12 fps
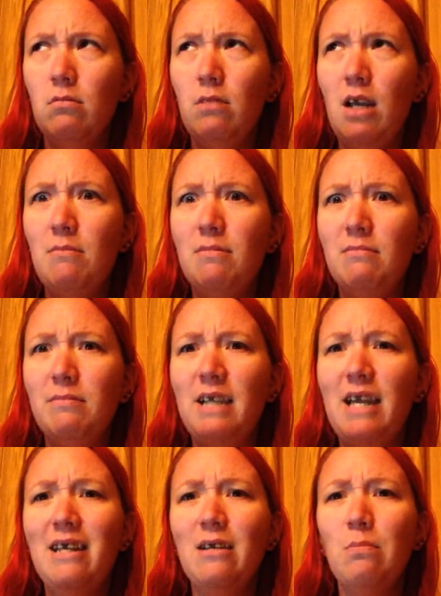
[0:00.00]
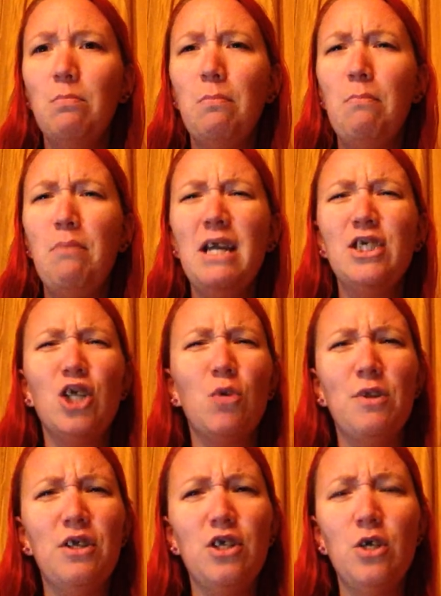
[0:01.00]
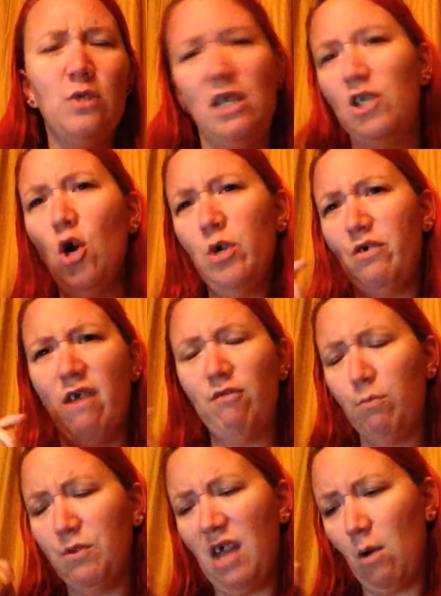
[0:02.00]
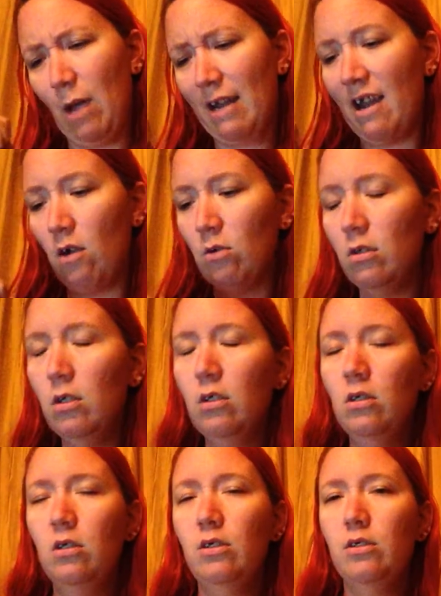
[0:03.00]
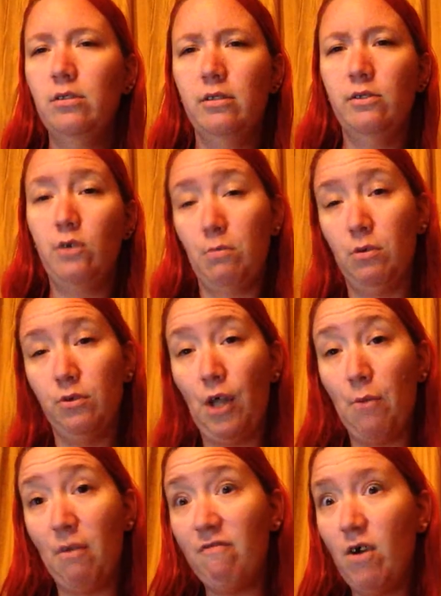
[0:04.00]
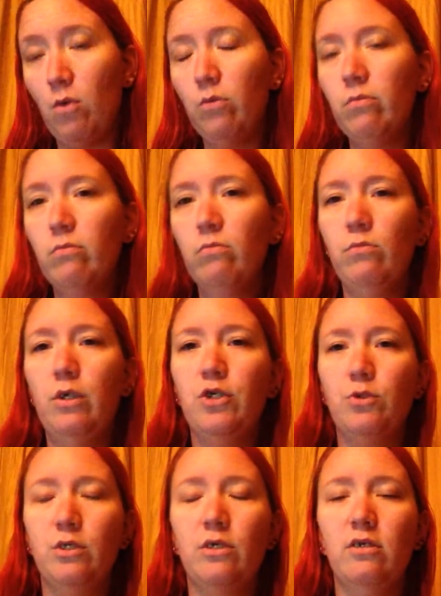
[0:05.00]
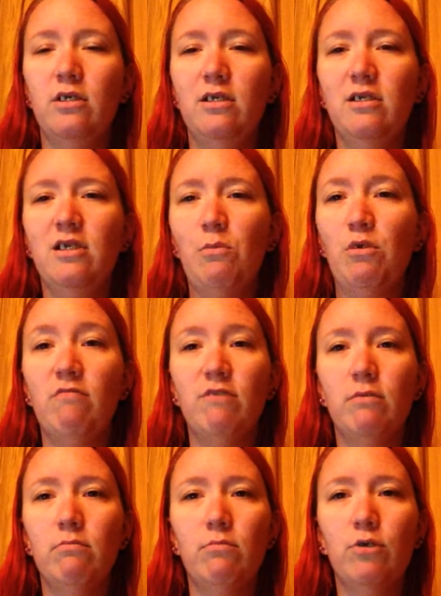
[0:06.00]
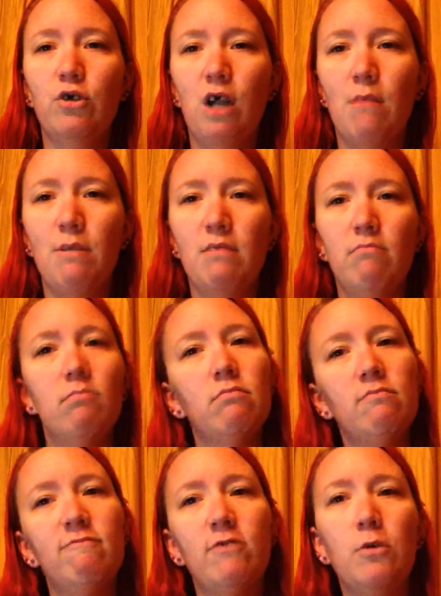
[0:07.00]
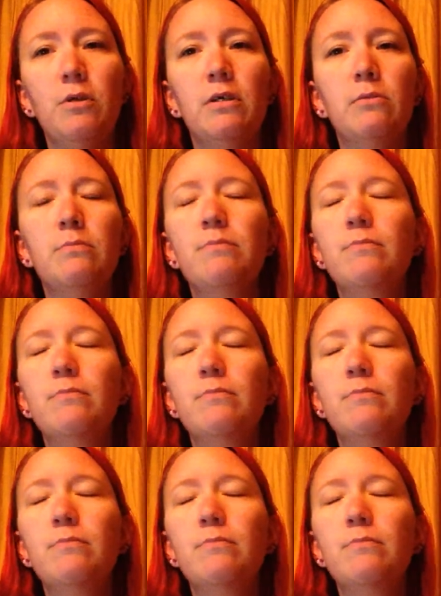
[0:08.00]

I'm getting a picture with the dude. He's like, no, you have to put that way now. So I pulled out my phone, which resulted in somewhat of a crappy photo.